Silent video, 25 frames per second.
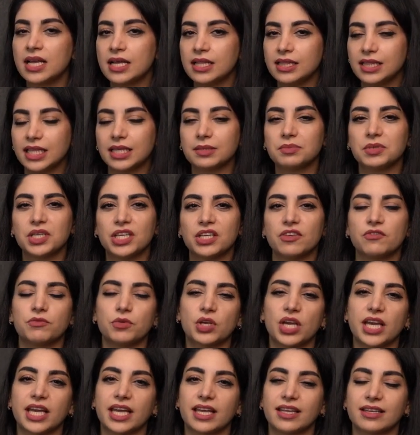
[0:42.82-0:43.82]
Let me give you
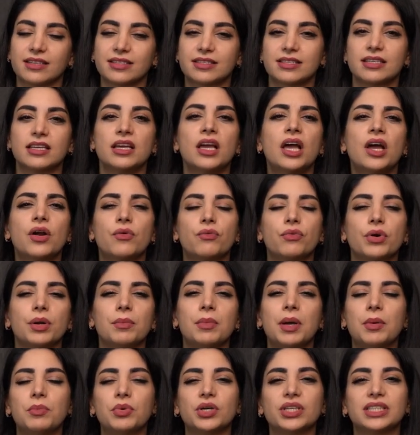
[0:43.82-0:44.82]
a hint.
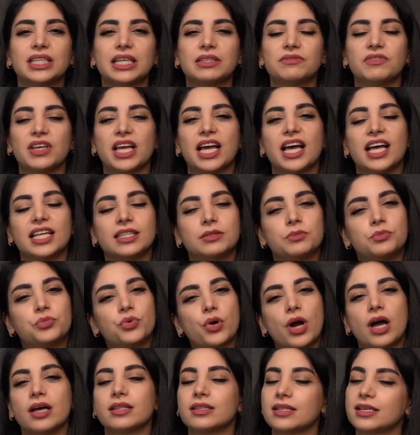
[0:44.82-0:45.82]
Remember that we had
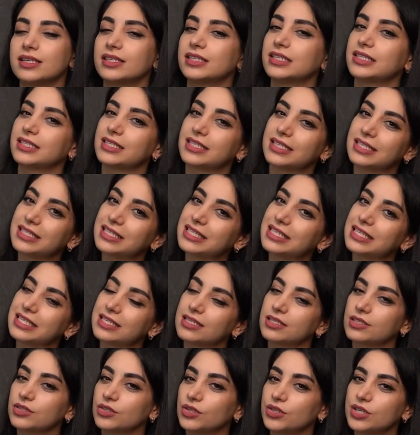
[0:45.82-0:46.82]
brothers and
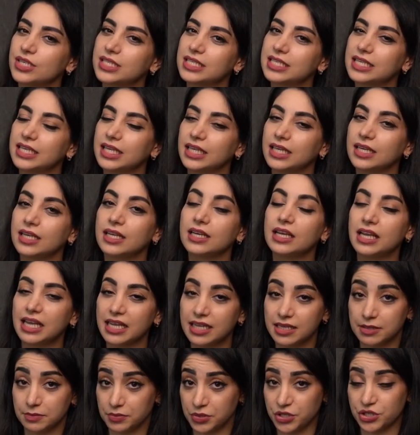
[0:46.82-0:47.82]
sisters in
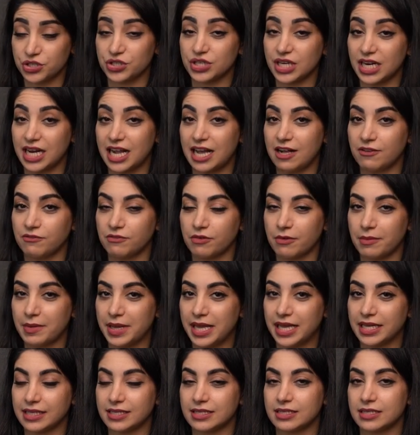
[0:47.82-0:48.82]
Persian
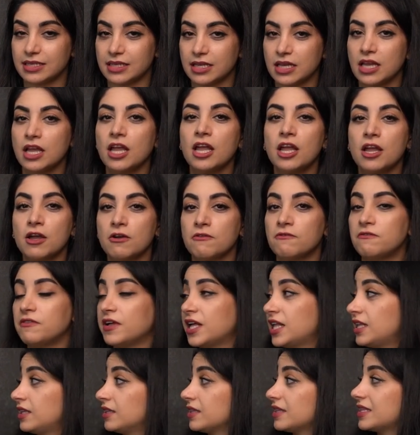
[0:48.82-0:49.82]
alphabet?
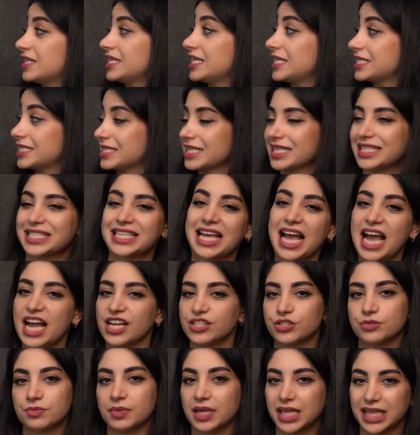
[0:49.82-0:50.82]
Well, this
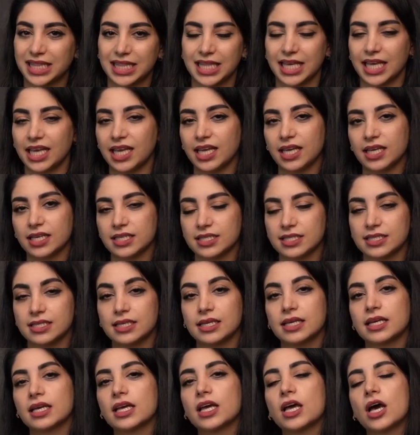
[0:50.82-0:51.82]
attachment
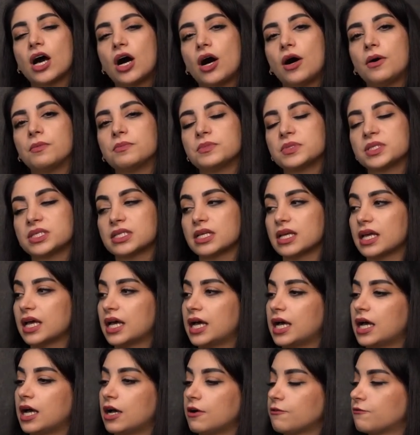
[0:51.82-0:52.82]
thing comes
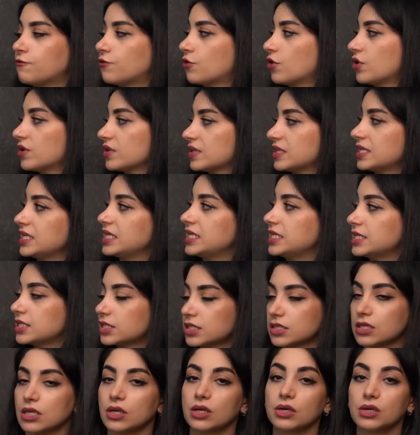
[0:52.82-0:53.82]
for these
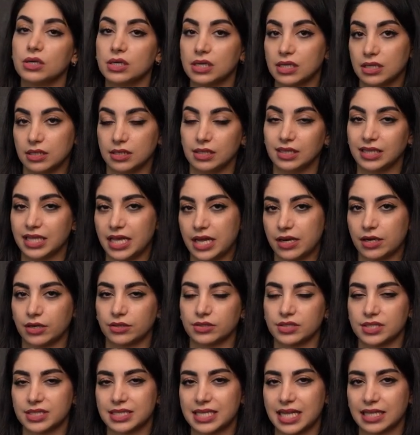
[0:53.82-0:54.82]

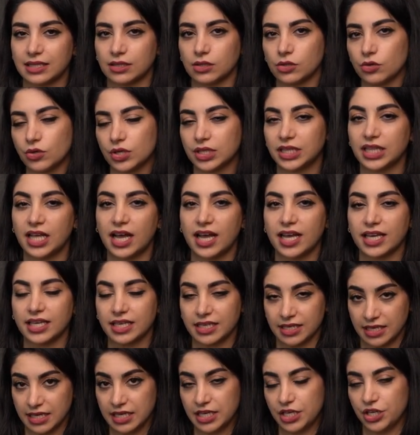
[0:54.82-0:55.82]
letters that look like
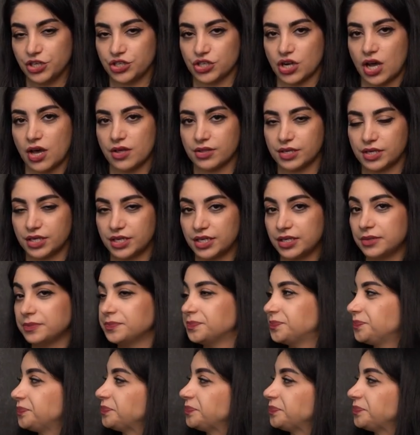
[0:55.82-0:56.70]
each other